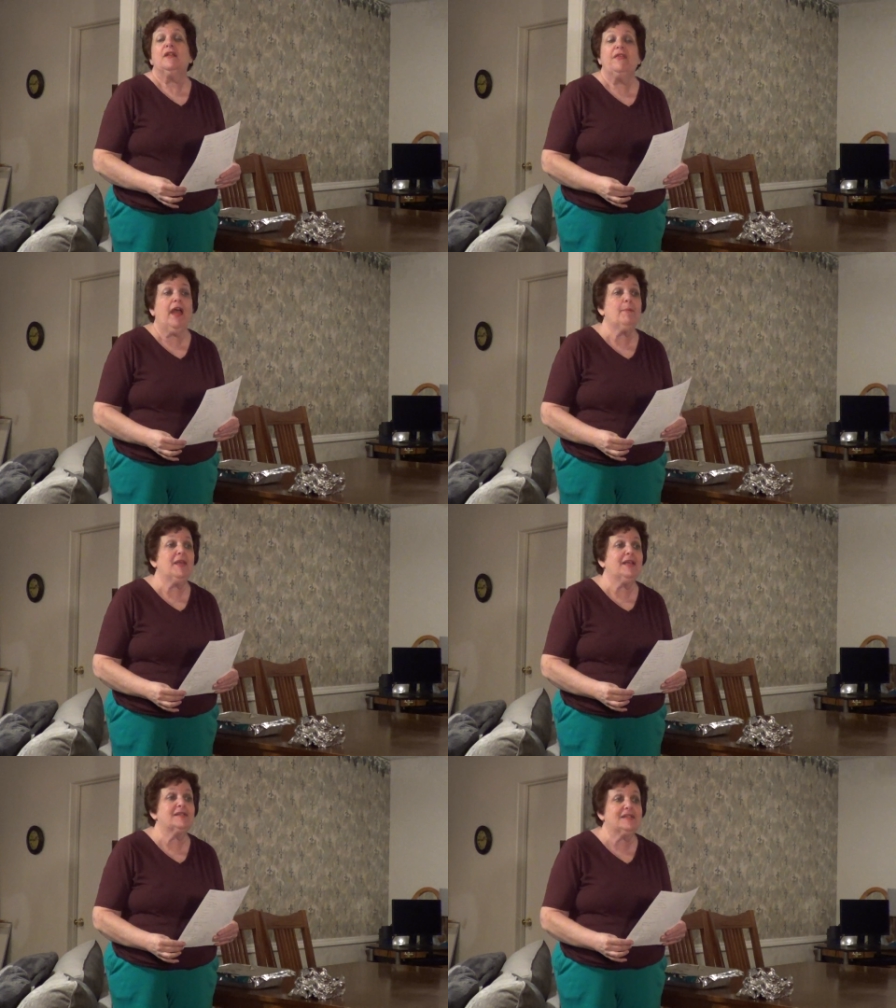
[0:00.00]
that
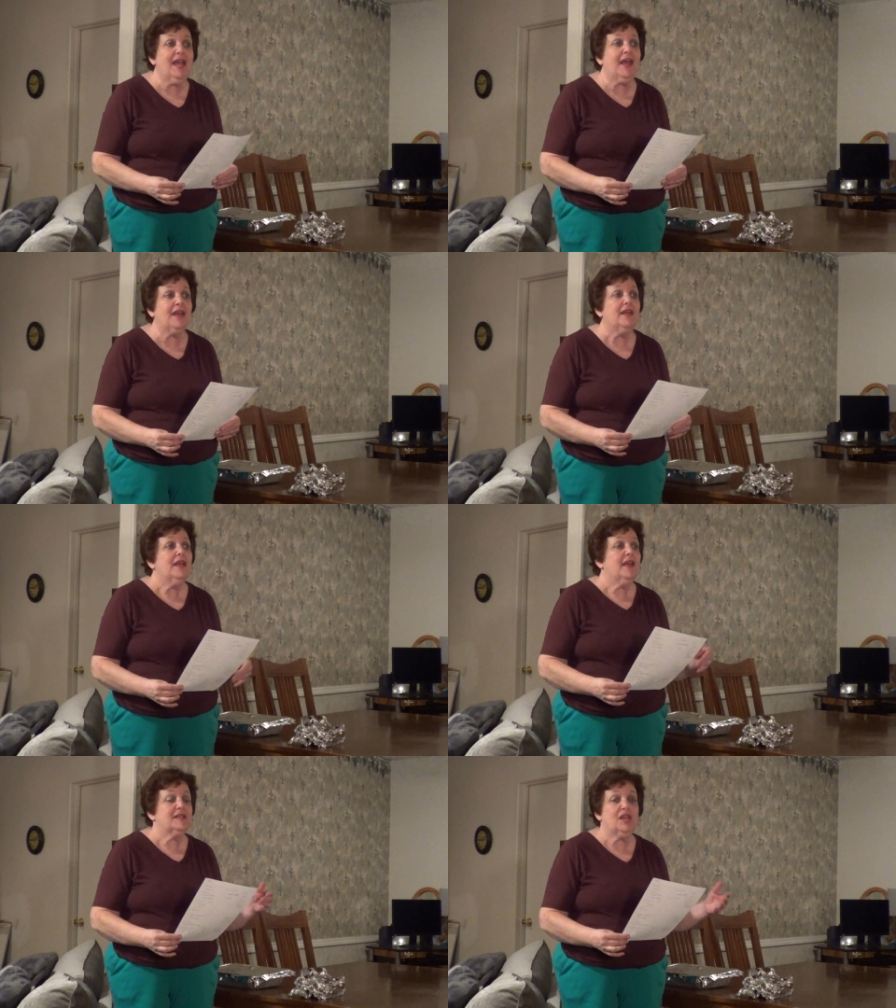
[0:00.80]
being said,
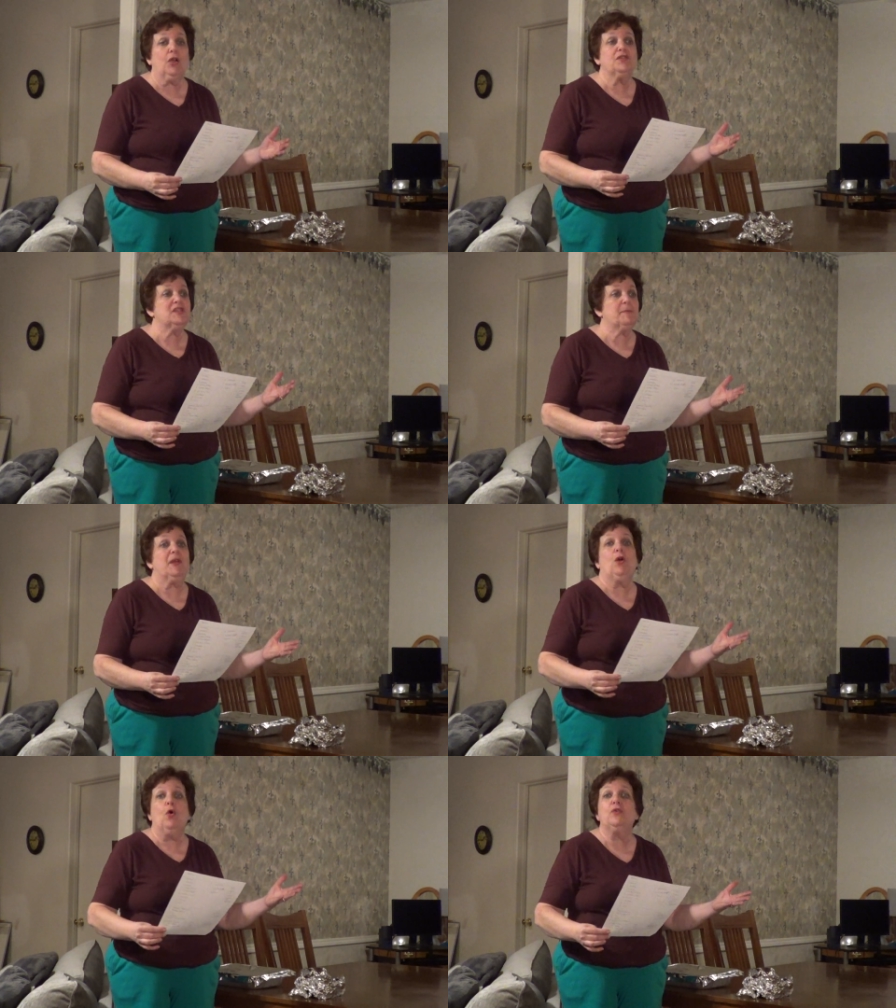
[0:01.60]
it's hard to
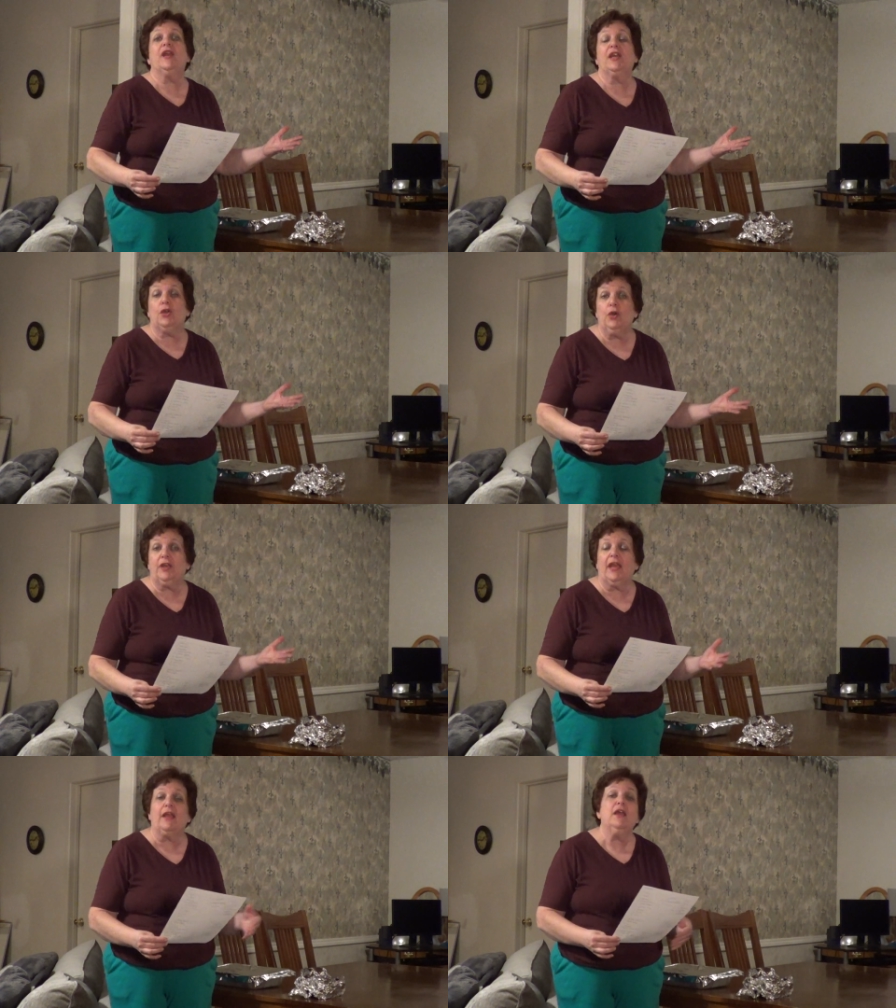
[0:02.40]
spend a whole day
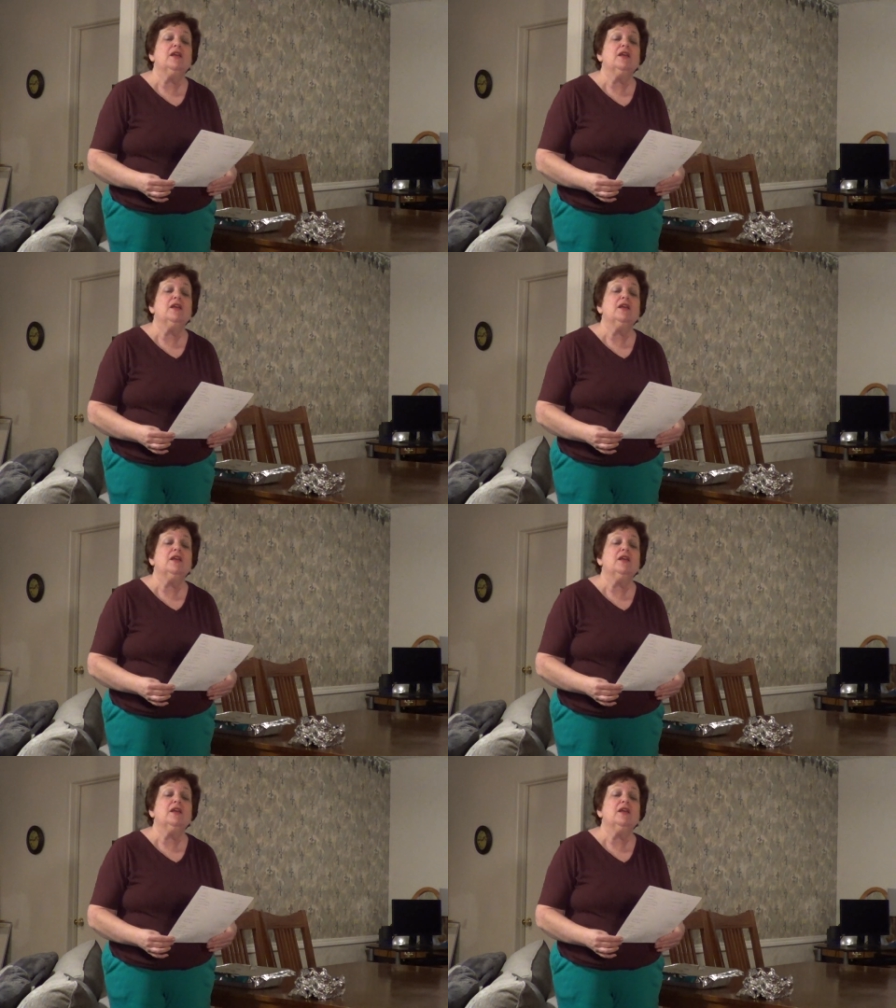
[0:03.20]
cooking.